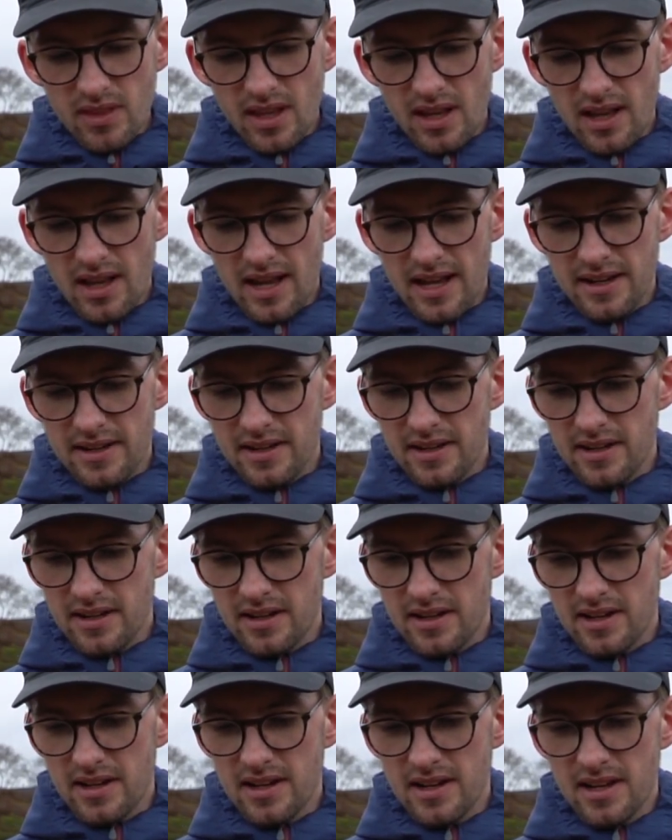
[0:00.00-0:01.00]
and
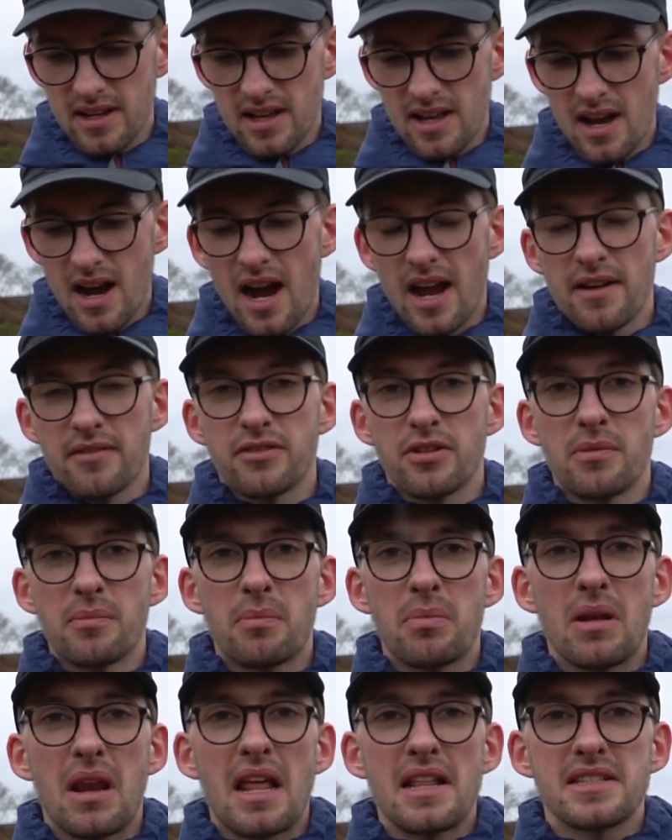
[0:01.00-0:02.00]
I have done
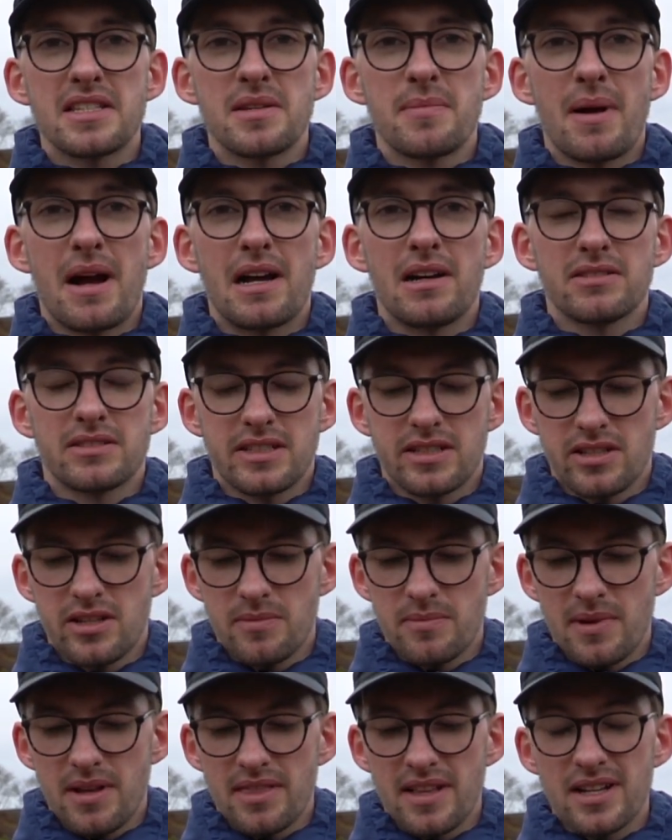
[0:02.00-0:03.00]
plenty miles in
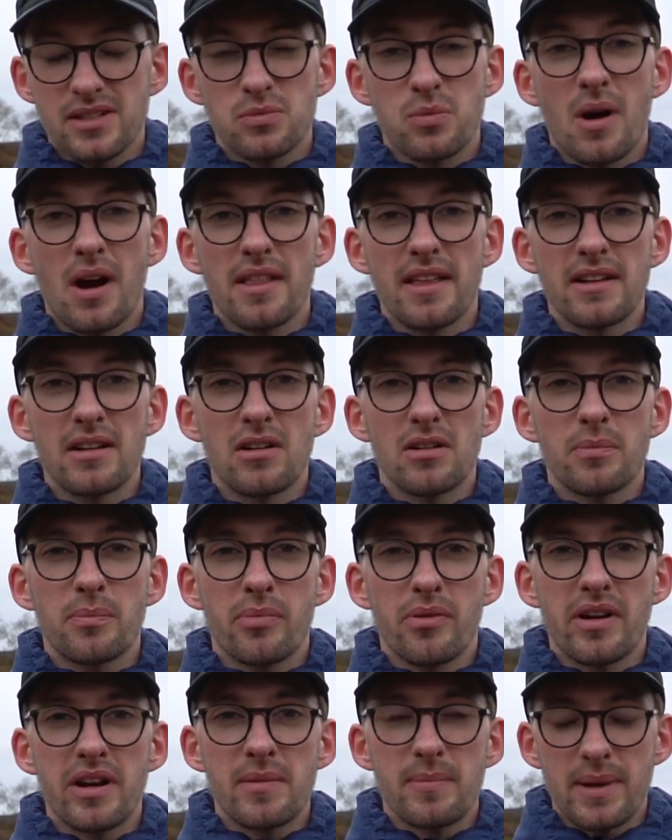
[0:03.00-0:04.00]
them, and that's why they look
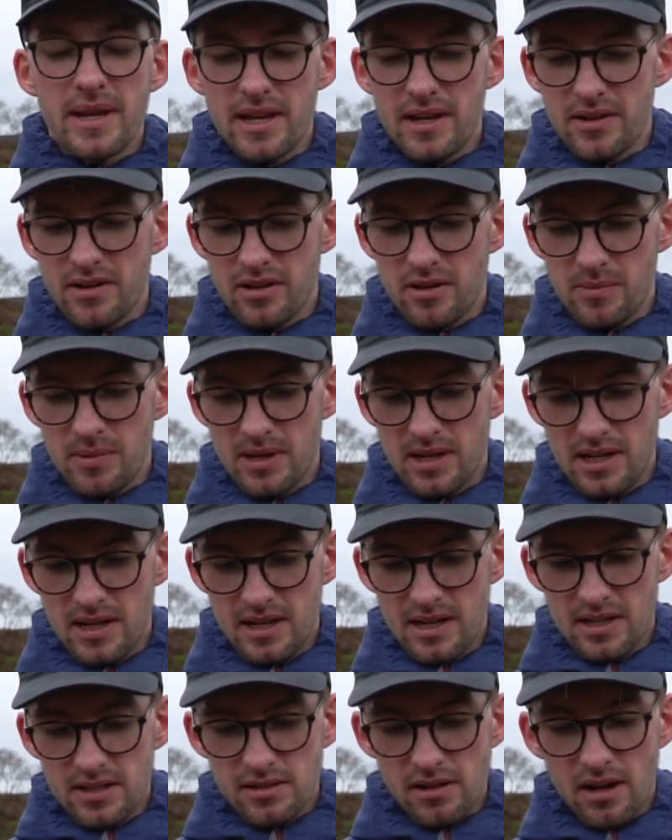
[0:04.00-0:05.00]
pretty beaten up.
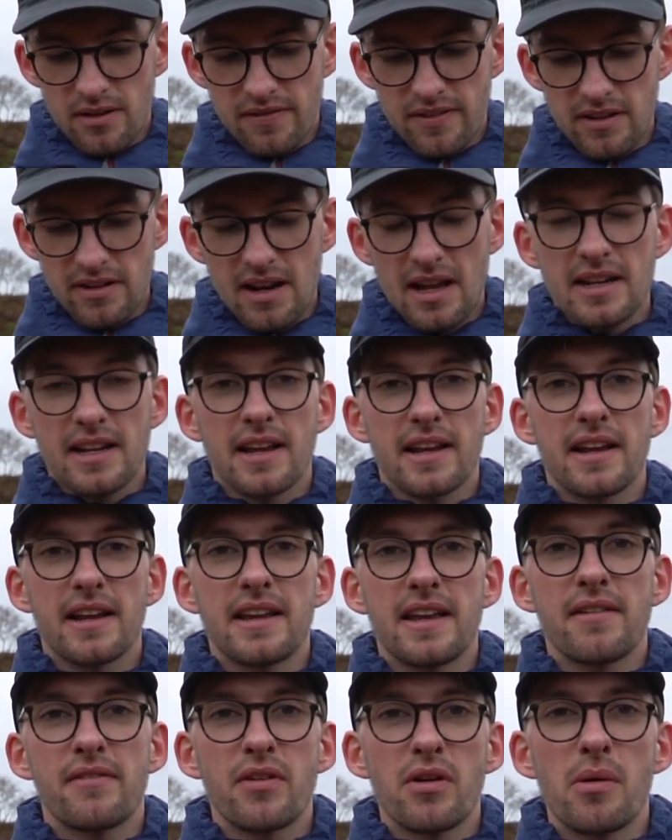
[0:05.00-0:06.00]
So I feel like I
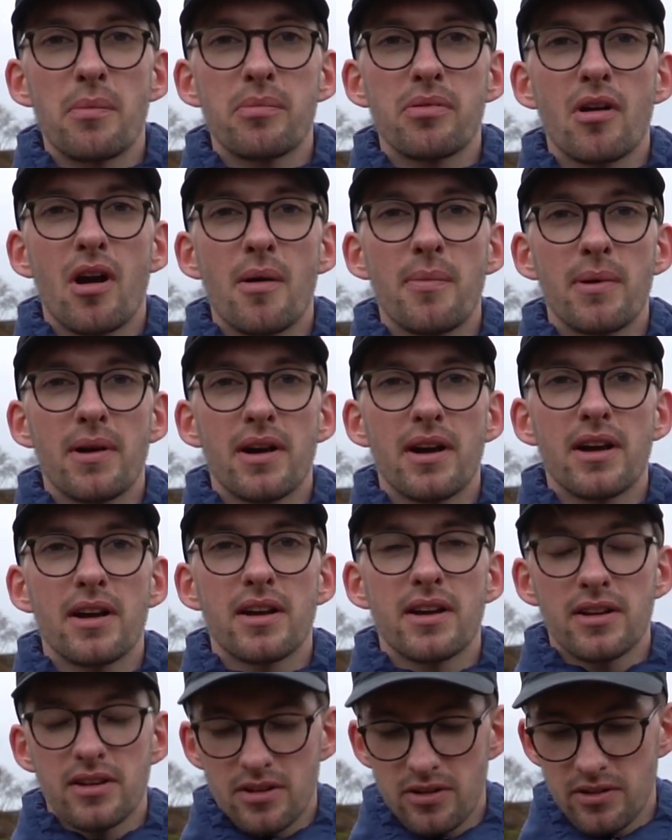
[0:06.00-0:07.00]
can give you a proper,
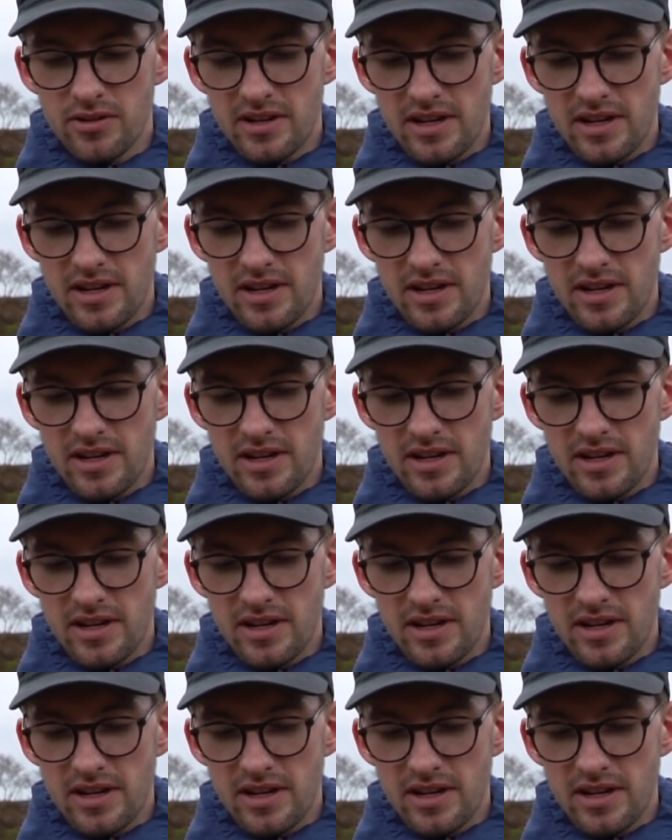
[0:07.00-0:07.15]
good,